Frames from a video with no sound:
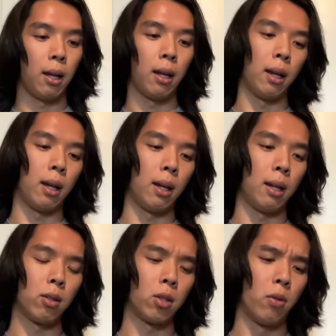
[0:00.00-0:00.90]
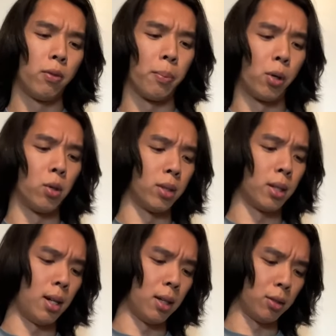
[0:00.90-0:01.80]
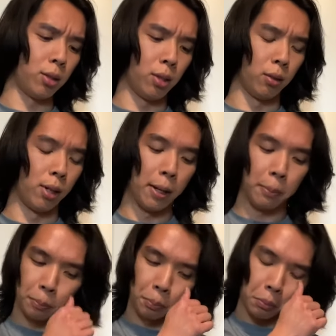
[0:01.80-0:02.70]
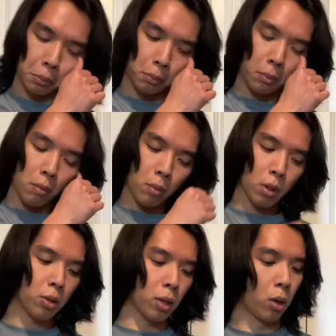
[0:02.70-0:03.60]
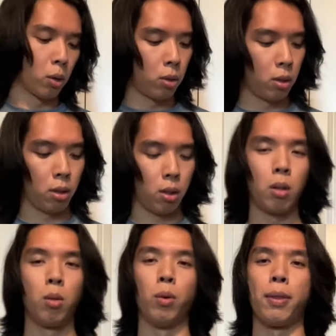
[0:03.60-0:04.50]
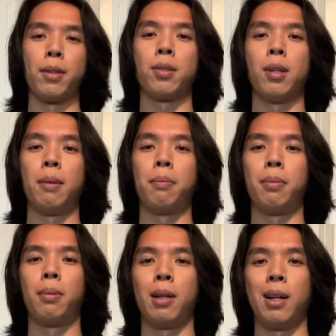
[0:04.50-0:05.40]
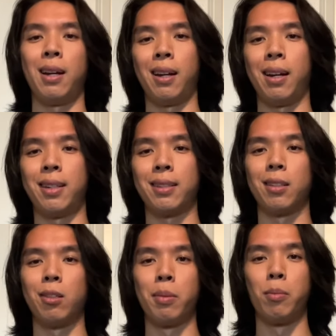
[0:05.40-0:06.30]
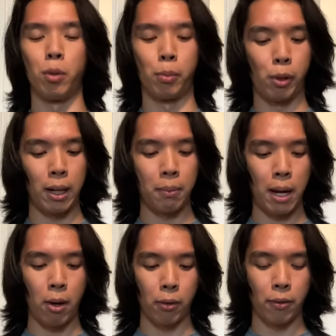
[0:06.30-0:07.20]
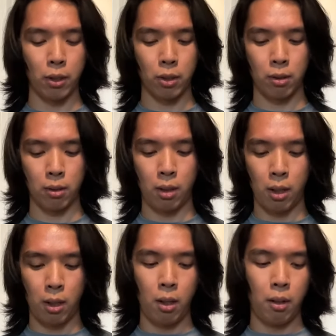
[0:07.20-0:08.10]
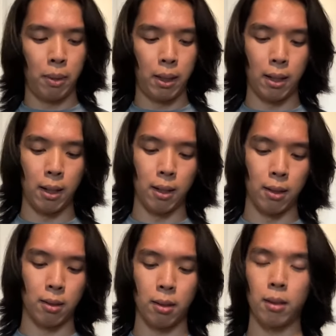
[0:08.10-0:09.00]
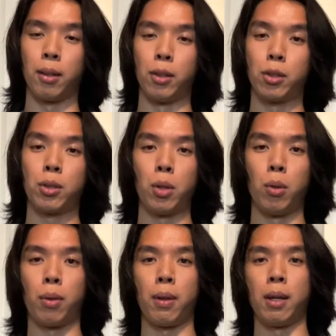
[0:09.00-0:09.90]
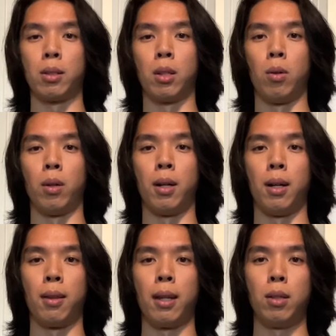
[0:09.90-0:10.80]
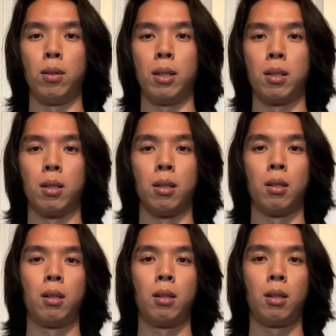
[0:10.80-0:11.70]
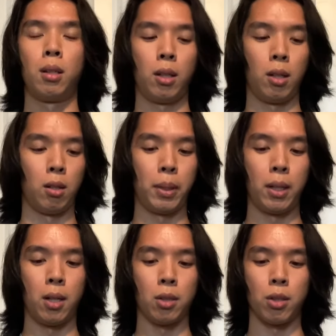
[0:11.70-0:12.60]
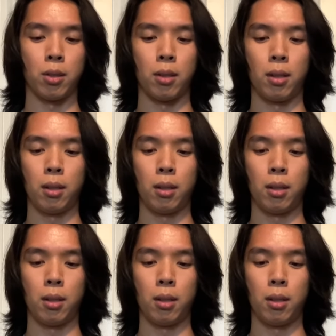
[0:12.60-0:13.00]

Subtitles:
And I'll go over the pros and cons too, right? So with this type, it takes a little bit more brain power to function, because there's two things going on that you need to, you know, be conscientious of